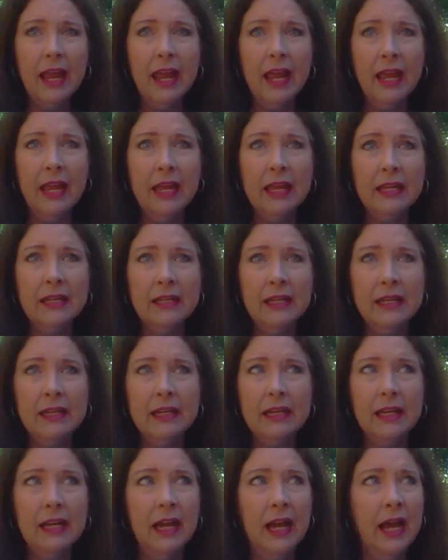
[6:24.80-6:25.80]
and
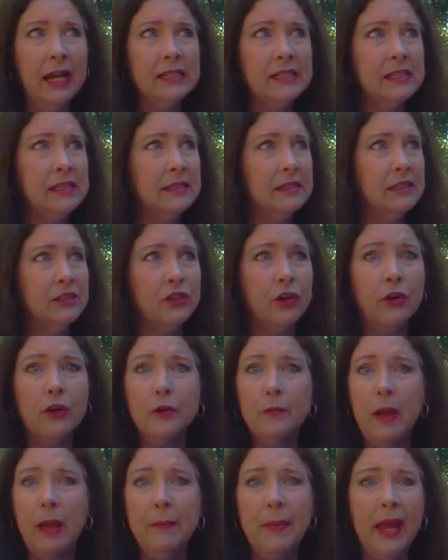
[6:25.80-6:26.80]
I
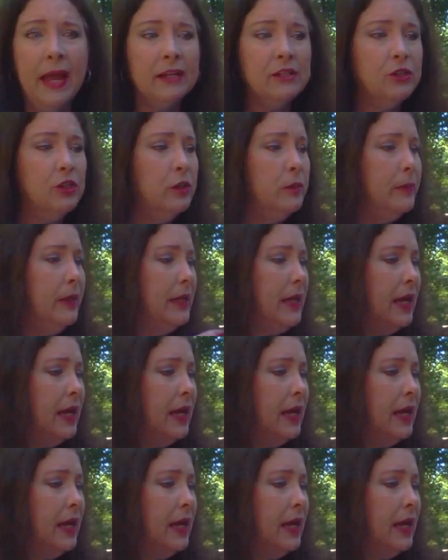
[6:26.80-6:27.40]
turned my back to him,